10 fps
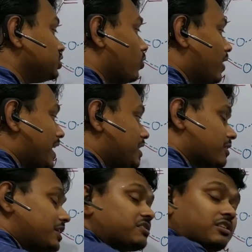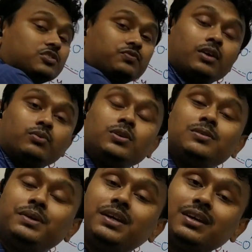no hydride transfer will
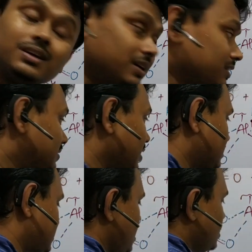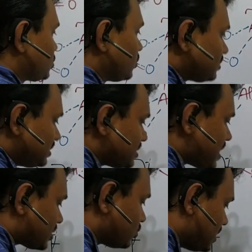be this. So this is
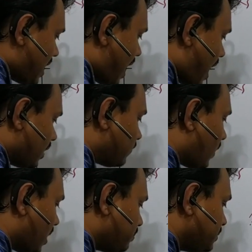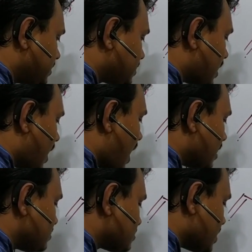actually a alpha beta
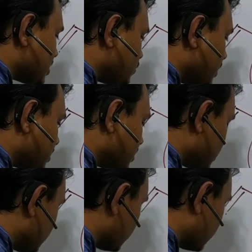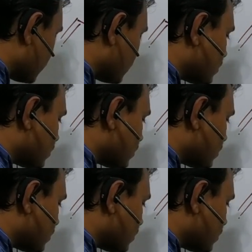unsaturated ketone.